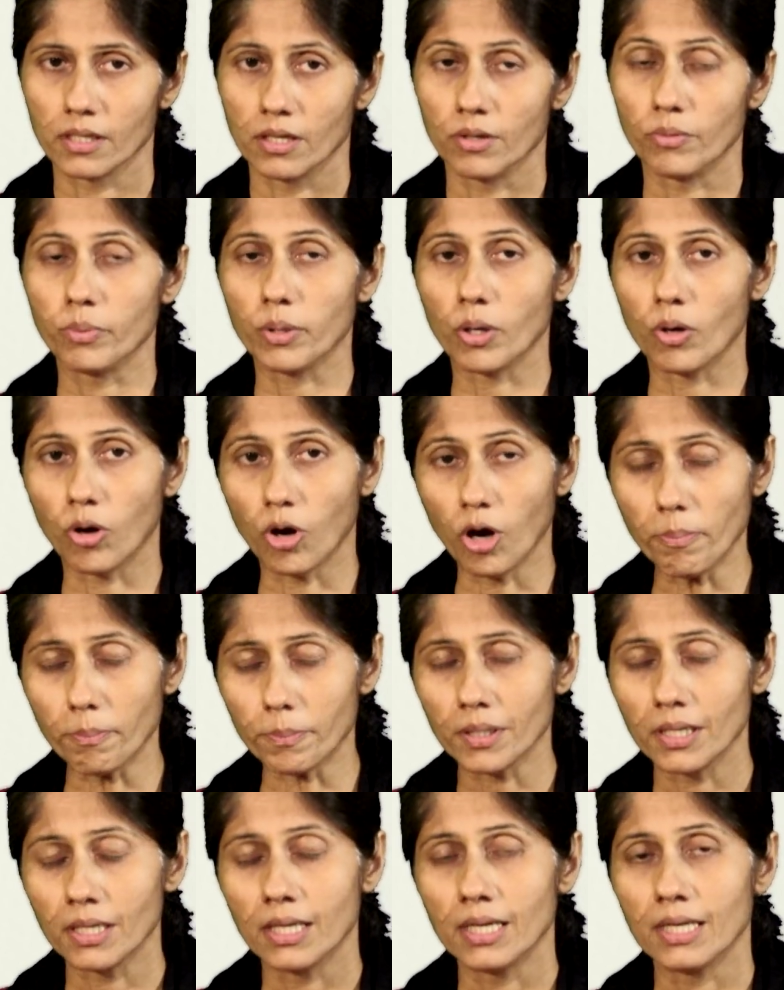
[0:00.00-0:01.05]
We hope
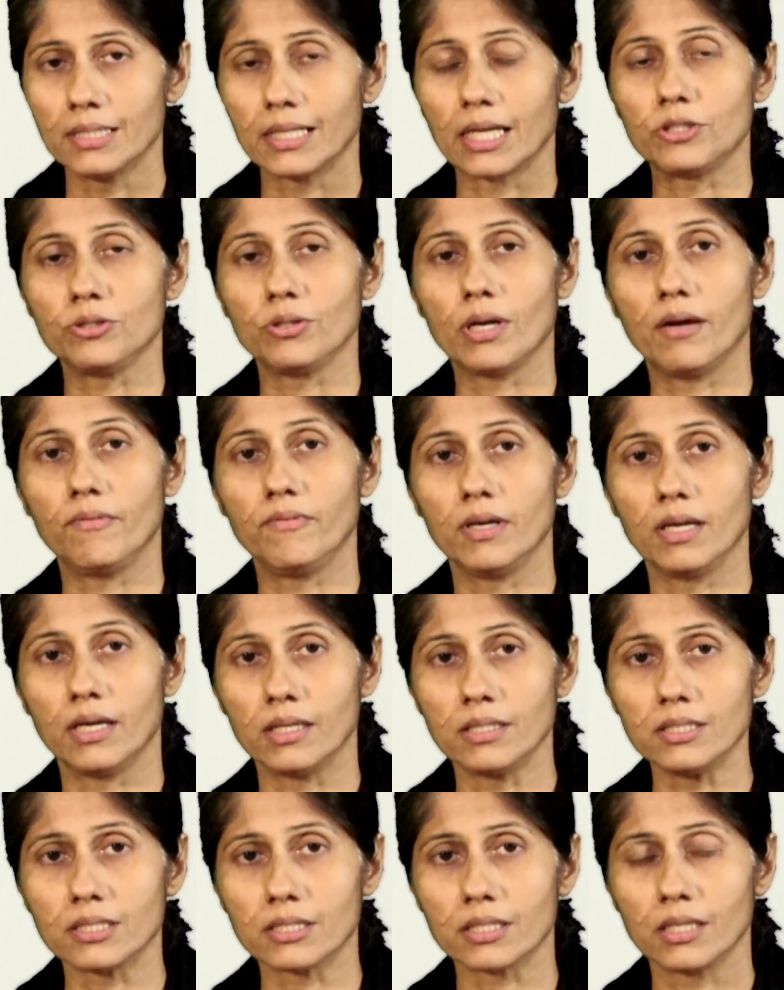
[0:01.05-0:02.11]
that you have
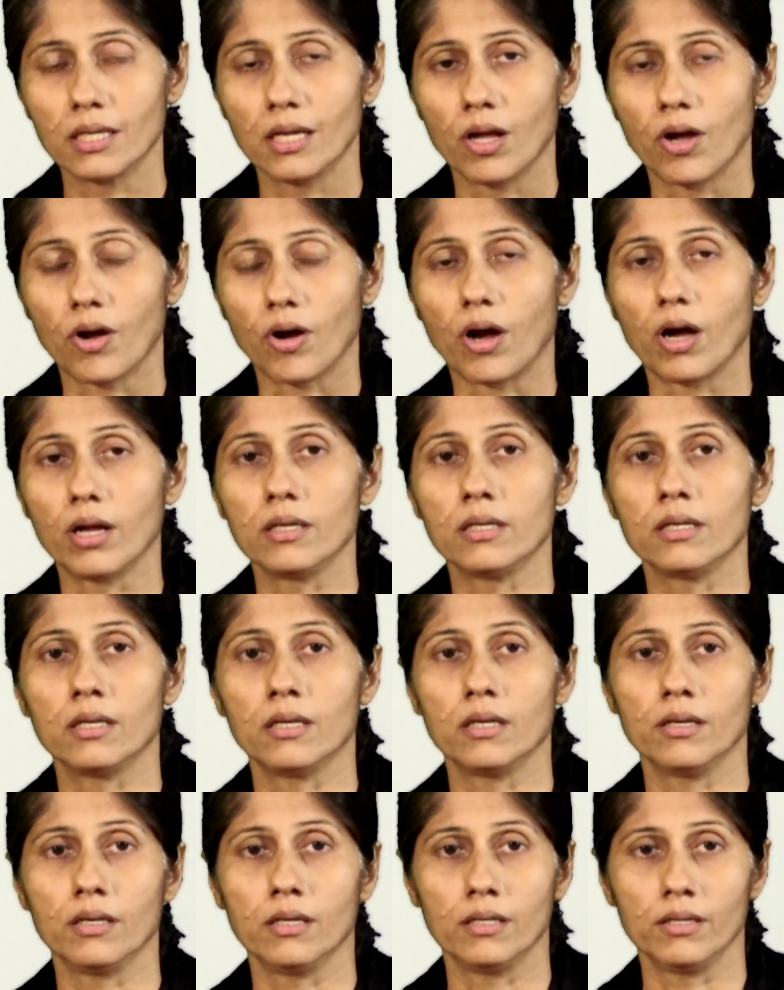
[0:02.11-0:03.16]
learnt on
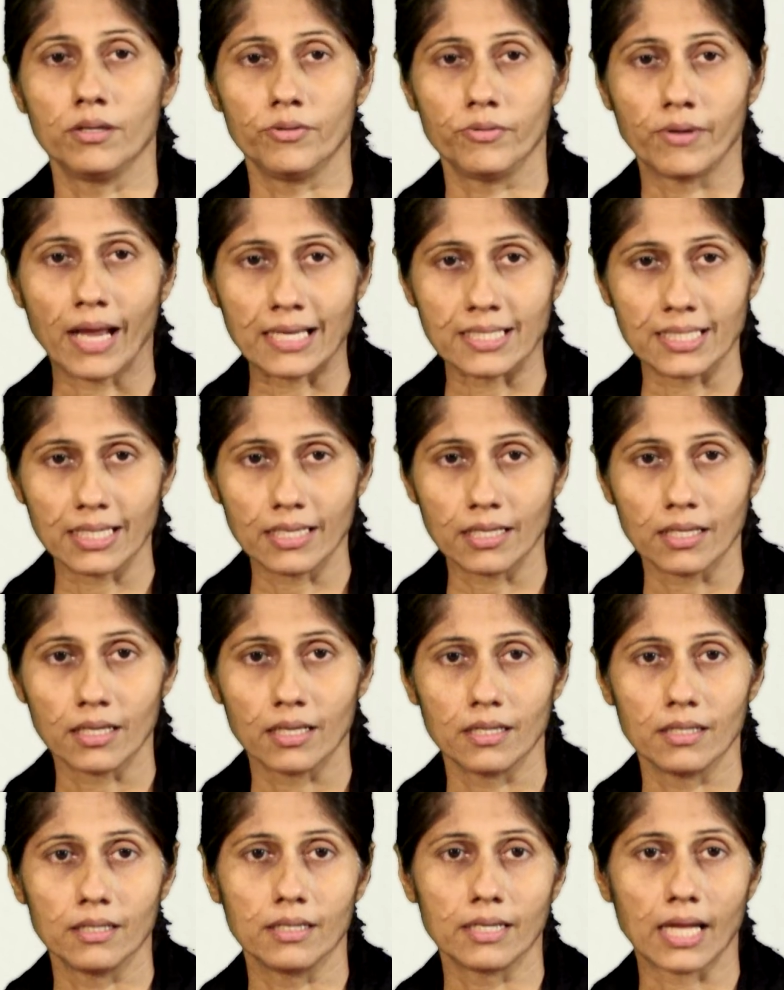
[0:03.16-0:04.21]
writing
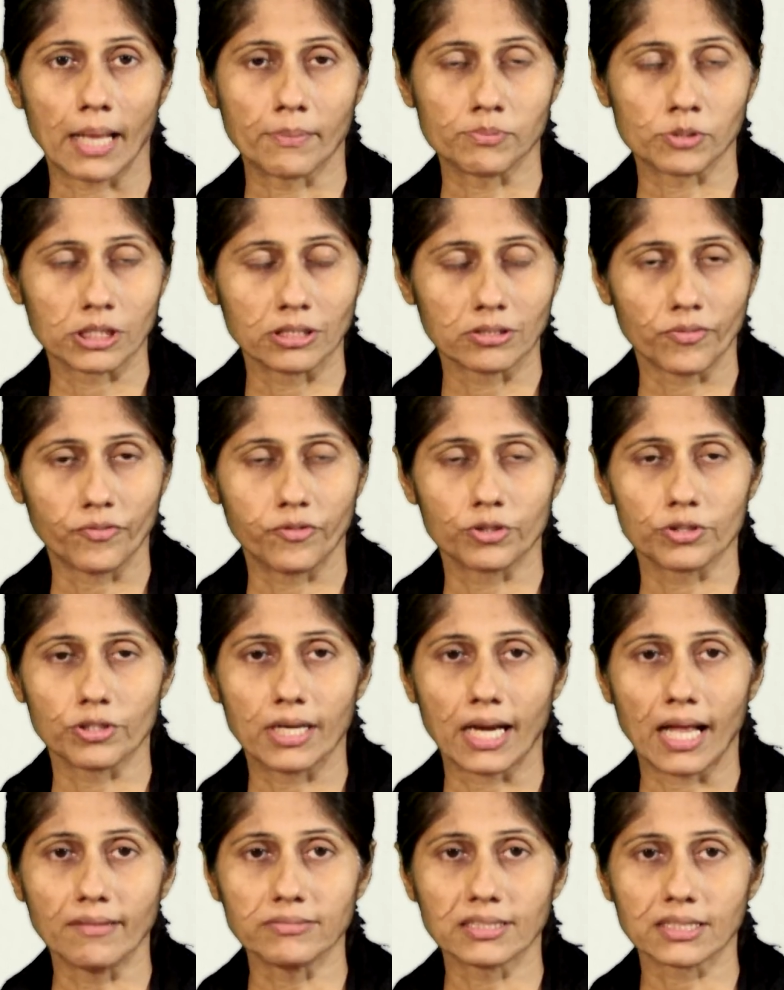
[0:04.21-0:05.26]
captions of
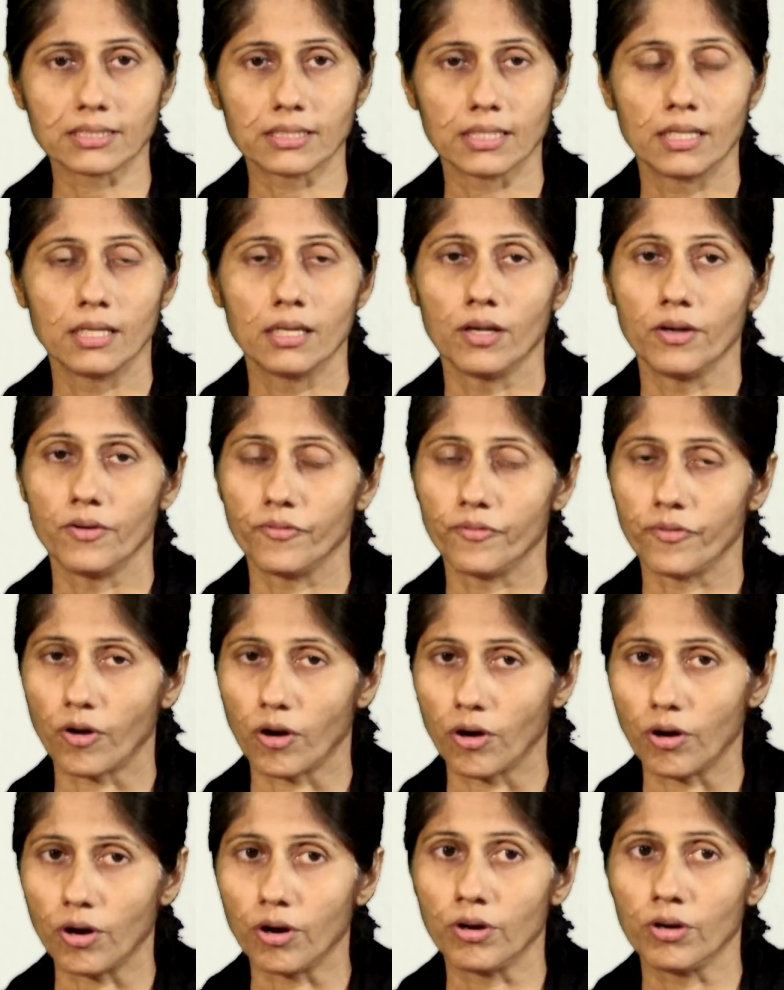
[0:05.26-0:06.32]
photographs
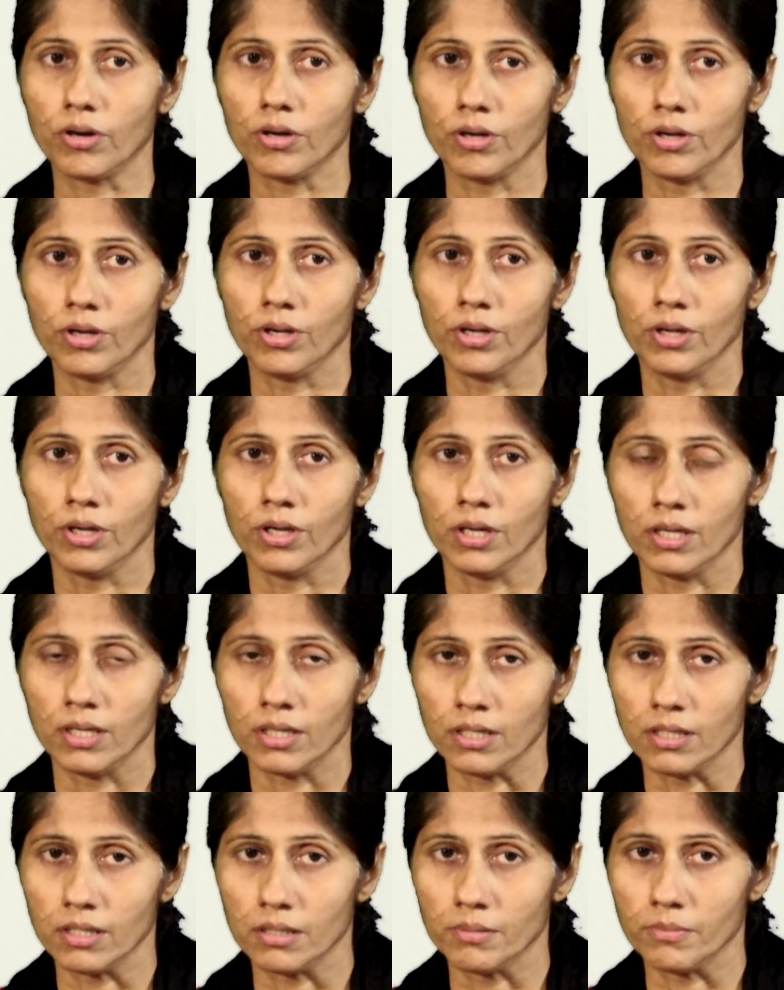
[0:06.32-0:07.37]
for
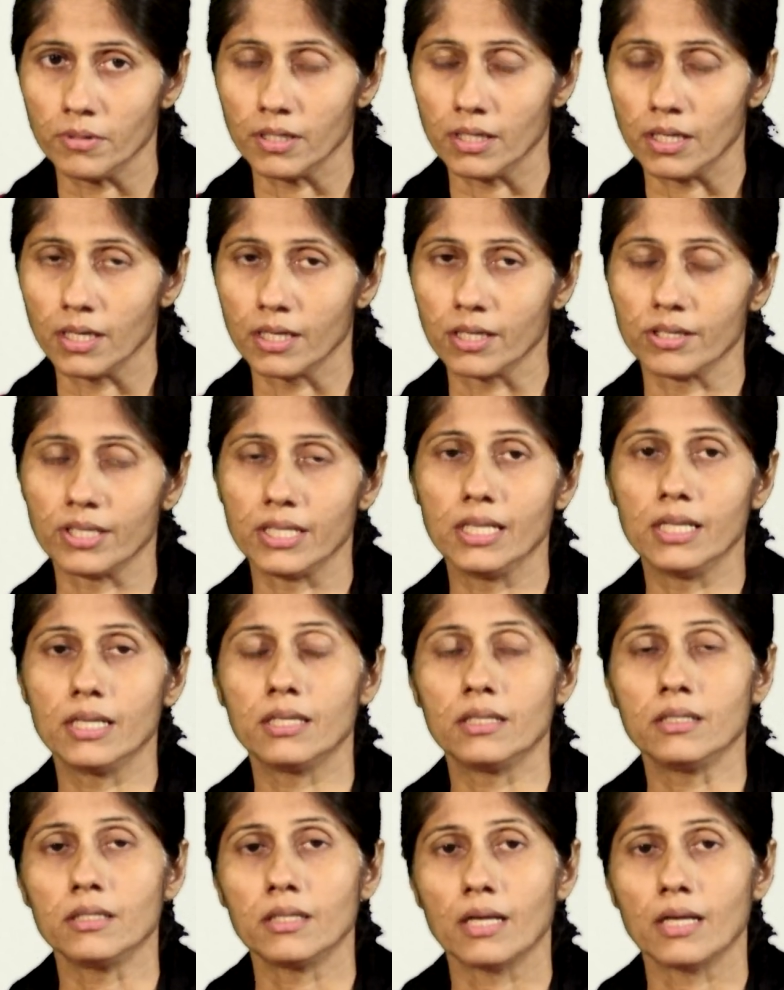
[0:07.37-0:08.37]
a career